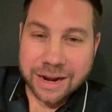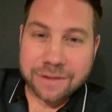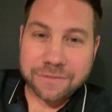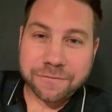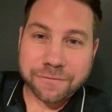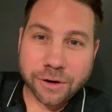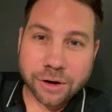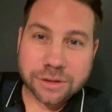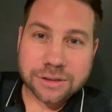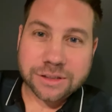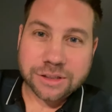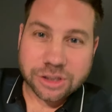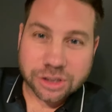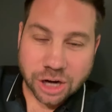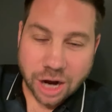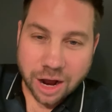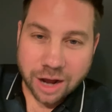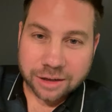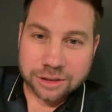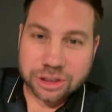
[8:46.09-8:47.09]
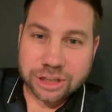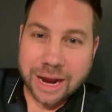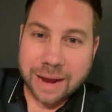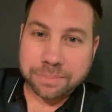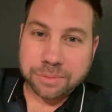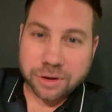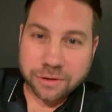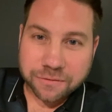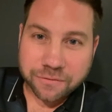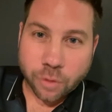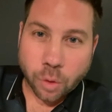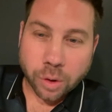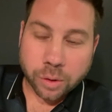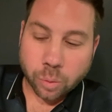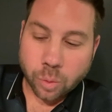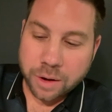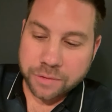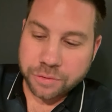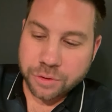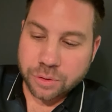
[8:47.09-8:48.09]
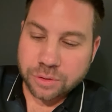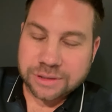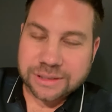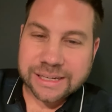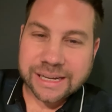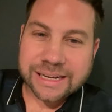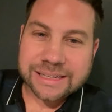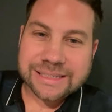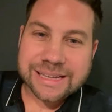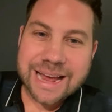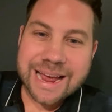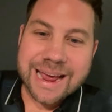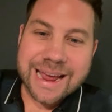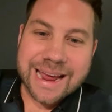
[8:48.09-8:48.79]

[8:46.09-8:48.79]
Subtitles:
In 1 John chapter 4, 1 through 6,